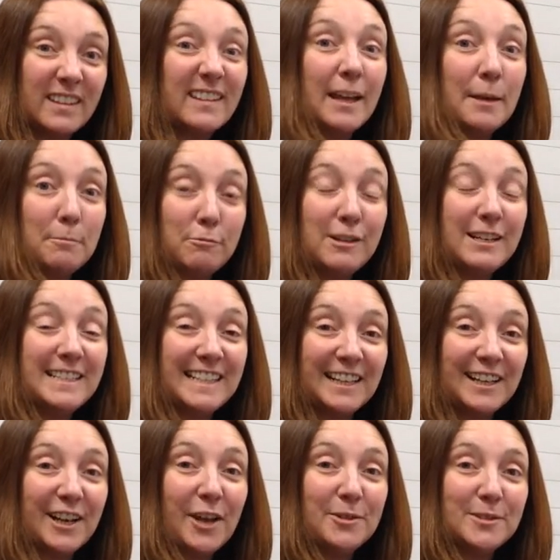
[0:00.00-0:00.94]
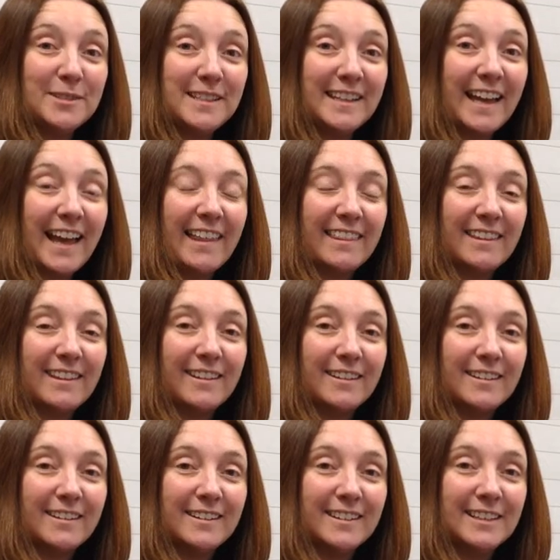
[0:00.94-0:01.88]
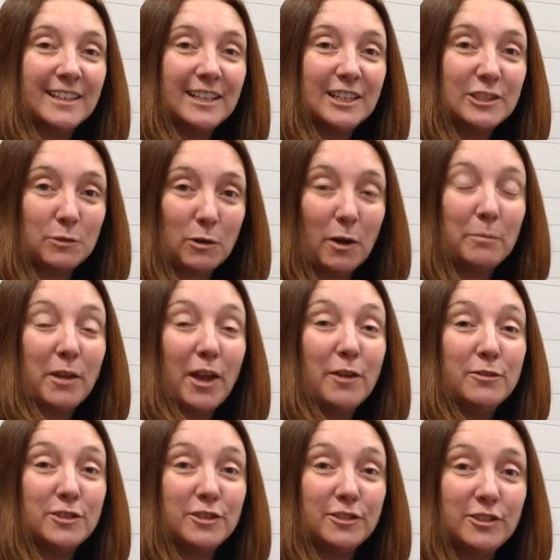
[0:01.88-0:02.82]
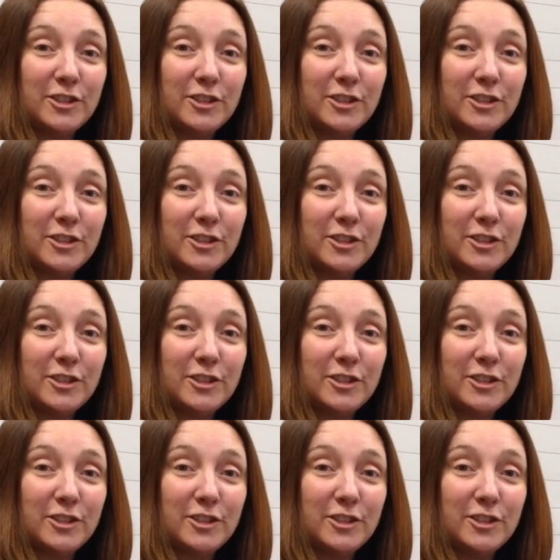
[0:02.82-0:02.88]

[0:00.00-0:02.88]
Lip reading: They're pretty close together, so I'm going to